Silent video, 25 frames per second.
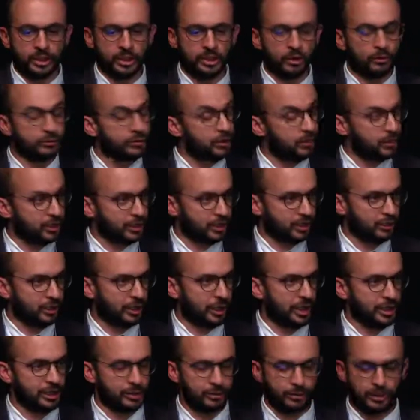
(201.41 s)
of the
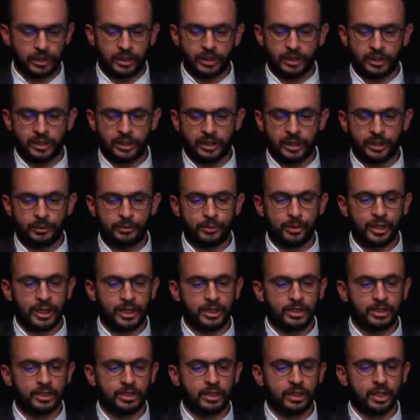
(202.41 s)
personalized care
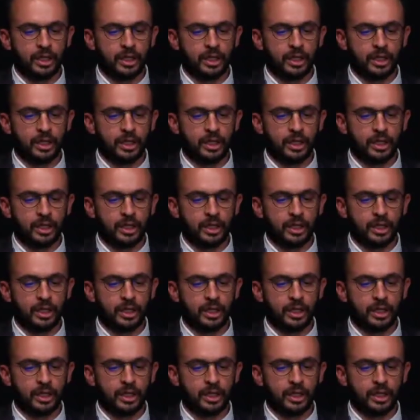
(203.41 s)
plan,